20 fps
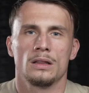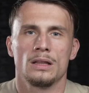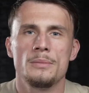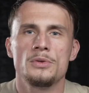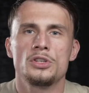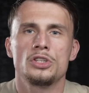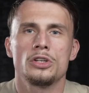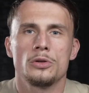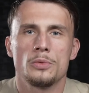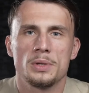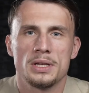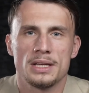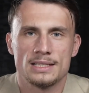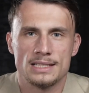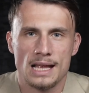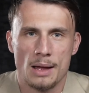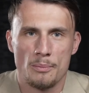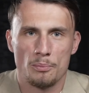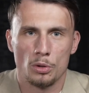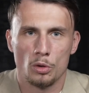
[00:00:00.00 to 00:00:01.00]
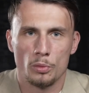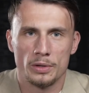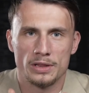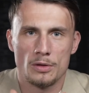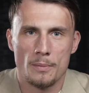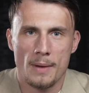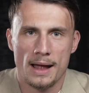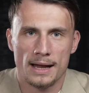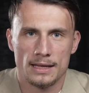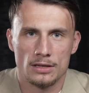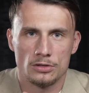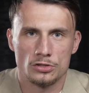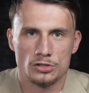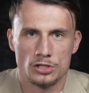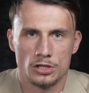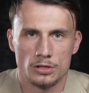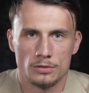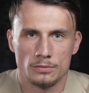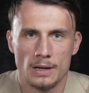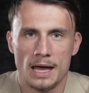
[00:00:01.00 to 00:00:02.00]
Let me show you an example with the Mac Hills
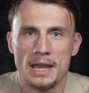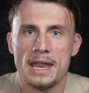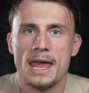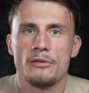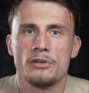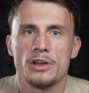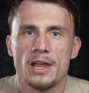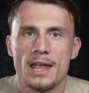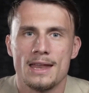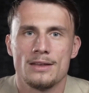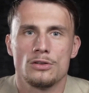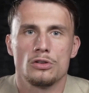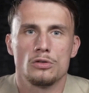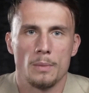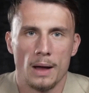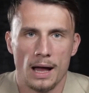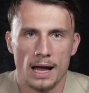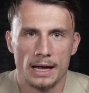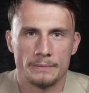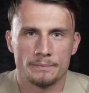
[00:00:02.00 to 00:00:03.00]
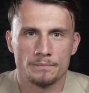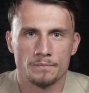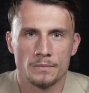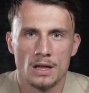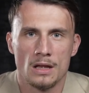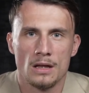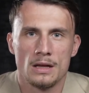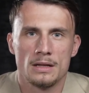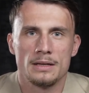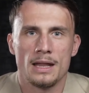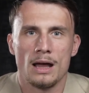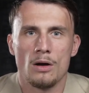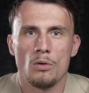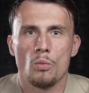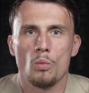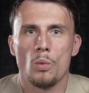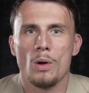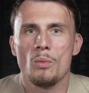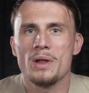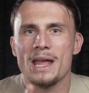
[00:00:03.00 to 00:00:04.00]
2, an area in Dubai. Now,
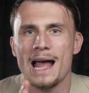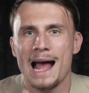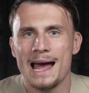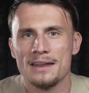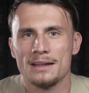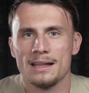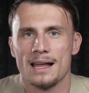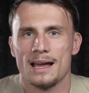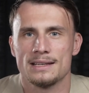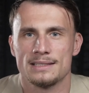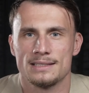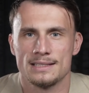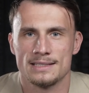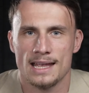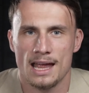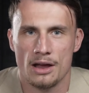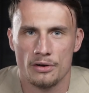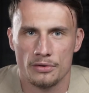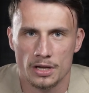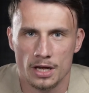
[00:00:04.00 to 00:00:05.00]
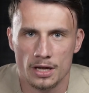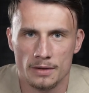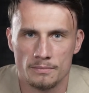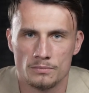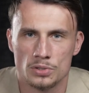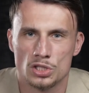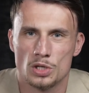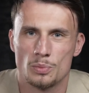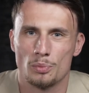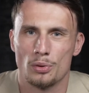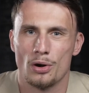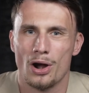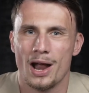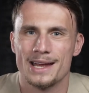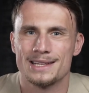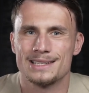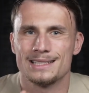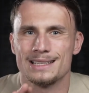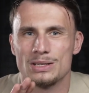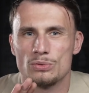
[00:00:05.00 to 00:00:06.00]
when we analysed this area,
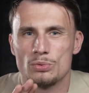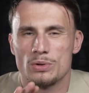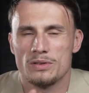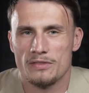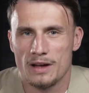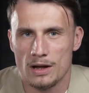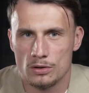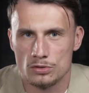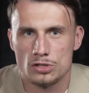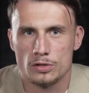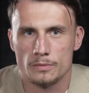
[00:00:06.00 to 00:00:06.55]
surprisingly, we found